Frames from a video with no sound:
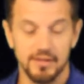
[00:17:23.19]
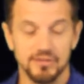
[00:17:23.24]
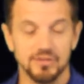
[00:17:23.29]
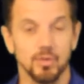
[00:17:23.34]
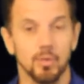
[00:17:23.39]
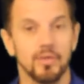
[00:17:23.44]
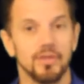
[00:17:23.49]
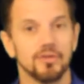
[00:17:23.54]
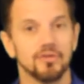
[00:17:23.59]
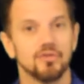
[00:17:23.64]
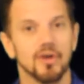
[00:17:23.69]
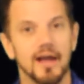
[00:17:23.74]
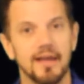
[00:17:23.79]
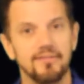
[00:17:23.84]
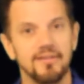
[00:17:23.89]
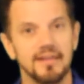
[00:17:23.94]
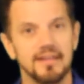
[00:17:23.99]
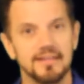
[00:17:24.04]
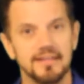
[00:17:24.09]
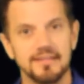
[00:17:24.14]
So when they're
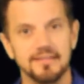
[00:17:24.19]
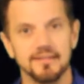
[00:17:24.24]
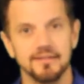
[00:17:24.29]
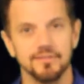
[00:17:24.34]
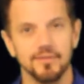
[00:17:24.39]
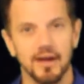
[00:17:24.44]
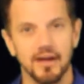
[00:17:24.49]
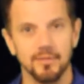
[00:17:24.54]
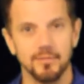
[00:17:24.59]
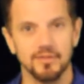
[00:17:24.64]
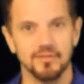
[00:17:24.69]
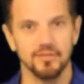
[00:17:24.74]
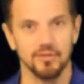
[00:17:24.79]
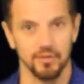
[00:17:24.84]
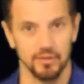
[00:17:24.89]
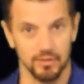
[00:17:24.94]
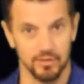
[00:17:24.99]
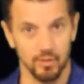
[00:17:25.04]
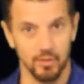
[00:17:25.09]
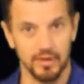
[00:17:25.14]
driving in these environments,
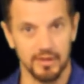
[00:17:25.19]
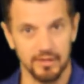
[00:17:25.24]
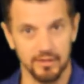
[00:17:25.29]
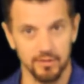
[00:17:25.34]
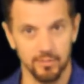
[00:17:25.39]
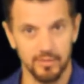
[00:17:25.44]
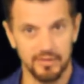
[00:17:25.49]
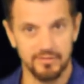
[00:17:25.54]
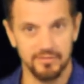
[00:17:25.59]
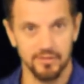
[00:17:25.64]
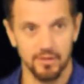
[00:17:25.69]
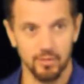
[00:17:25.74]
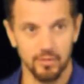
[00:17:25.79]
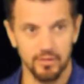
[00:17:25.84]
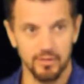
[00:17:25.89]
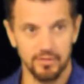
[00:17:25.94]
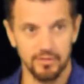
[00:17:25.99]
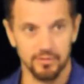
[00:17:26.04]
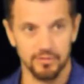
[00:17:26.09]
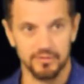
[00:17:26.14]
they're going a little bit
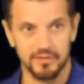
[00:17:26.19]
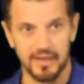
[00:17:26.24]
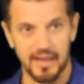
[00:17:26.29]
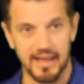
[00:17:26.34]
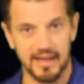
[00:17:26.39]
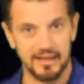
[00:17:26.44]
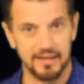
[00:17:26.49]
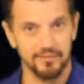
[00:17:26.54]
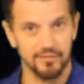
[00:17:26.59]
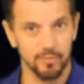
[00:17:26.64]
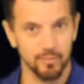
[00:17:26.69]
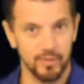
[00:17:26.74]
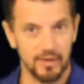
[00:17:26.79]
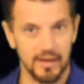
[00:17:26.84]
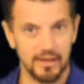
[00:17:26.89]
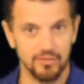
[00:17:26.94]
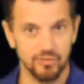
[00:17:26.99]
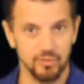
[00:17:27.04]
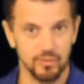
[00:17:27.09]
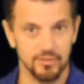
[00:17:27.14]
slower, they're scanning for
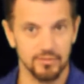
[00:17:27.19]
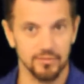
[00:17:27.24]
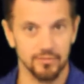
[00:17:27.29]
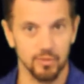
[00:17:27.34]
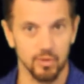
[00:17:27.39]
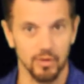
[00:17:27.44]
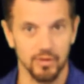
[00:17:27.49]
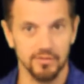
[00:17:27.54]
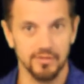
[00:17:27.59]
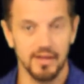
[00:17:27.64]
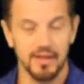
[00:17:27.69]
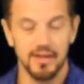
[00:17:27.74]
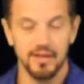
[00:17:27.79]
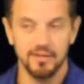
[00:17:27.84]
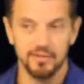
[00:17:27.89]
pedestrians, of course,